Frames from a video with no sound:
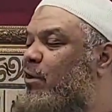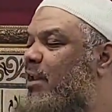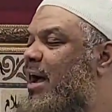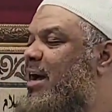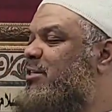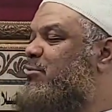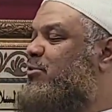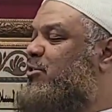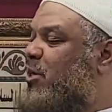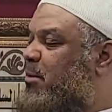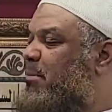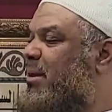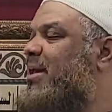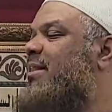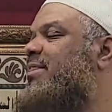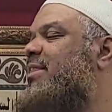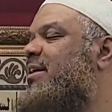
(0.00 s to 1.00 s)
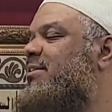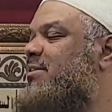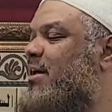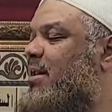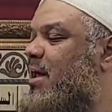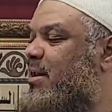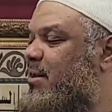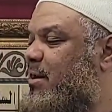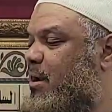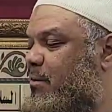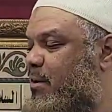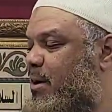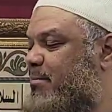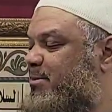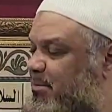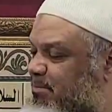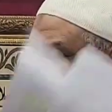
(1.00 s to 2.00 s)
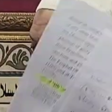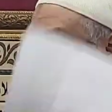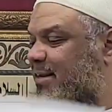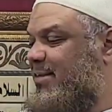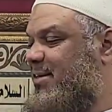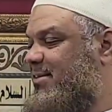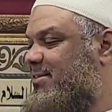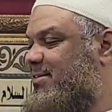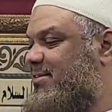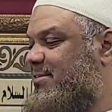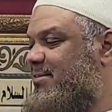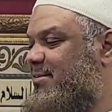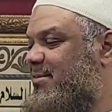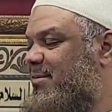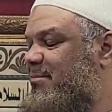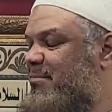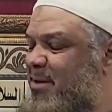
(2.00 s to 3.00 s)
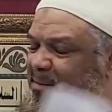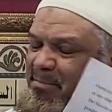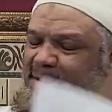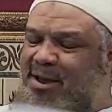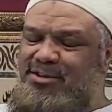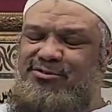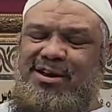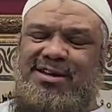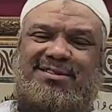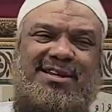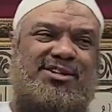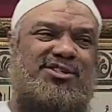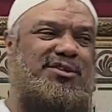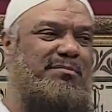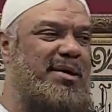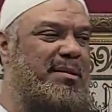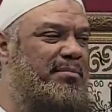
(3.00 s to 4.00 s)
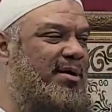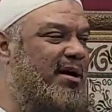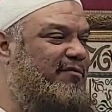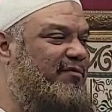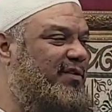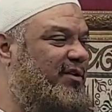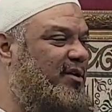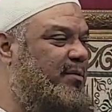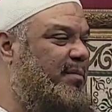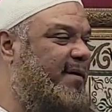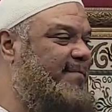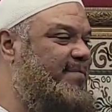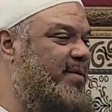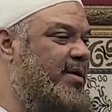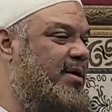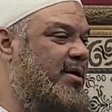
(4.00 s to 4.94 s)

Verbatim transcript: Allah's wajal making things halal and haram, something like this. My, my translation may be off a little bit.